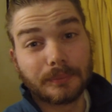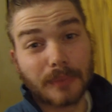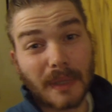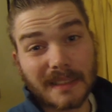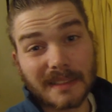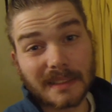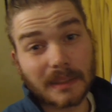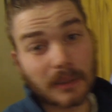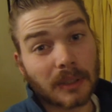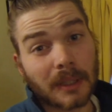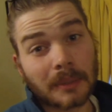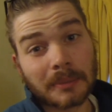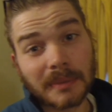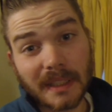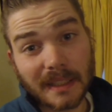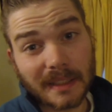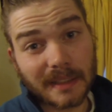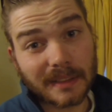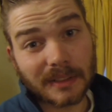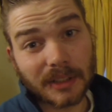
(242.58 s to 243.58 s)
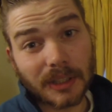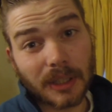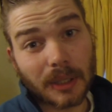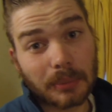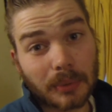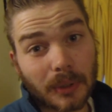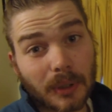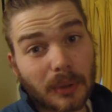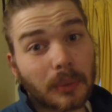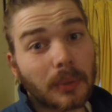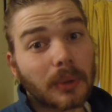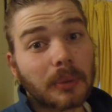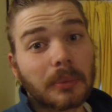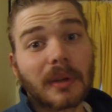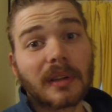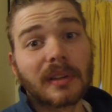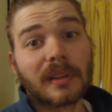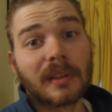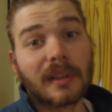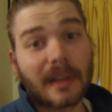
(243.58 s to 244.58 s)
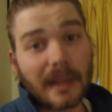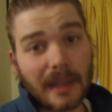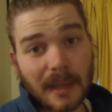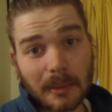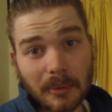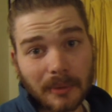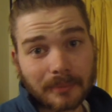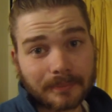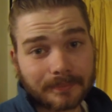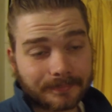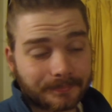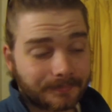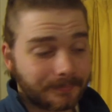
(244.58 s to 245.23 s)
Basically what I'm taking is a GoPro, a water bottle and a camera.